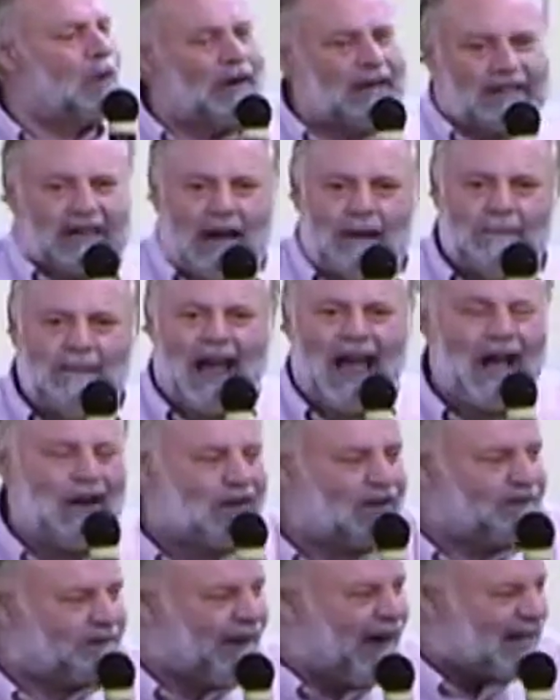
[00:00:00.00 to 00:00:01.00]
don't want to come
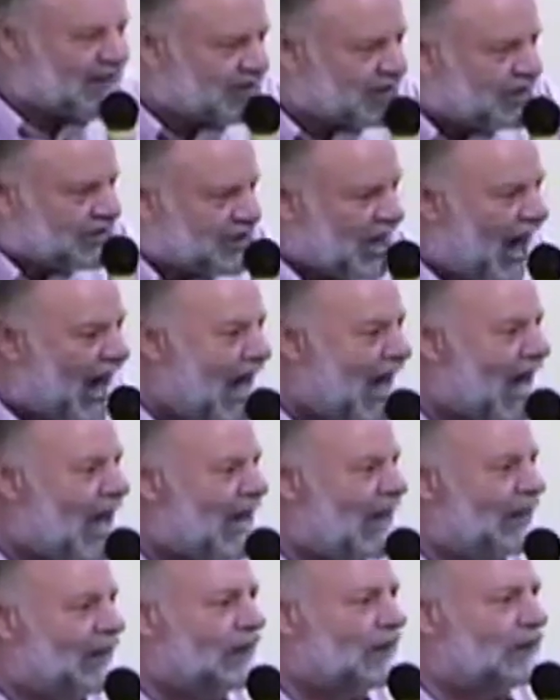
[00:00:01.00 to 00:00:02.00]
down and face the
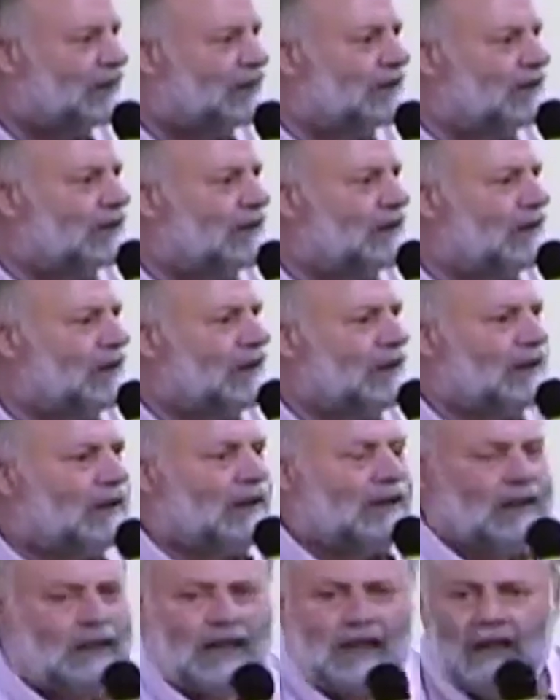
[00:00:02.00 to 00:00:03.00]
giant.
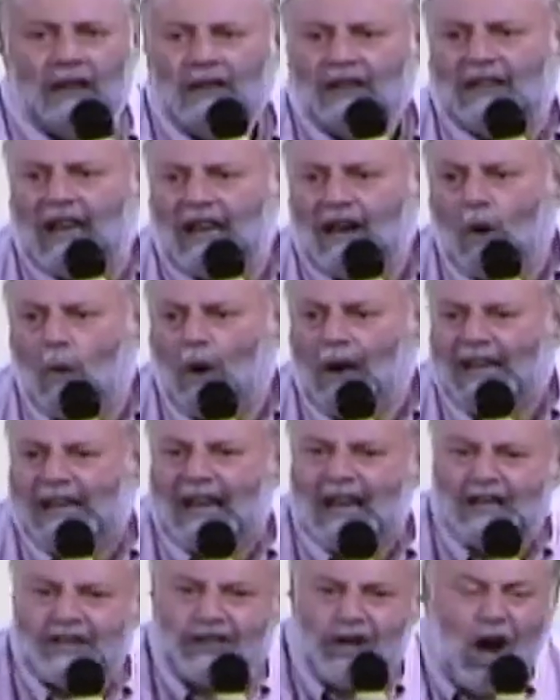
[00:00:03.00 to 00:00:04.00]
They want
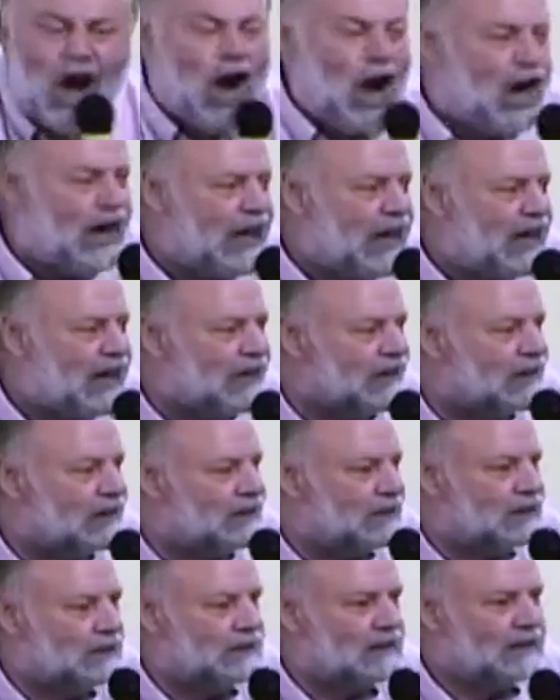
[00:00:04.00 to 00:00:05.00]
to get dirty.
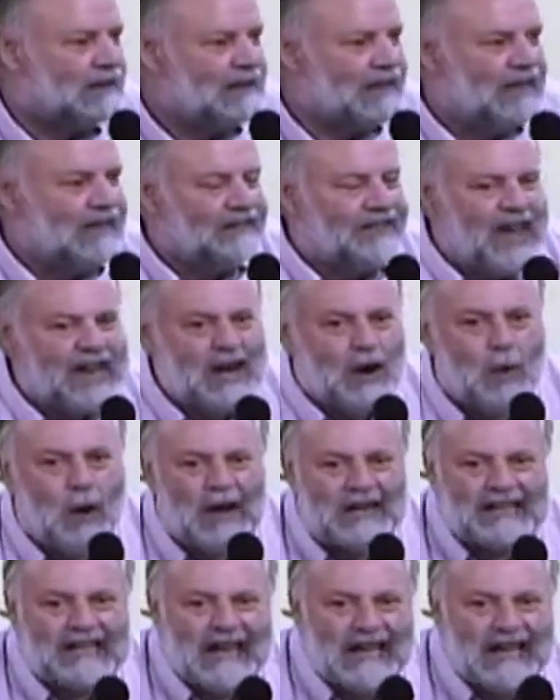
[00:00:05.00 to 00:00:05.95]
They don't want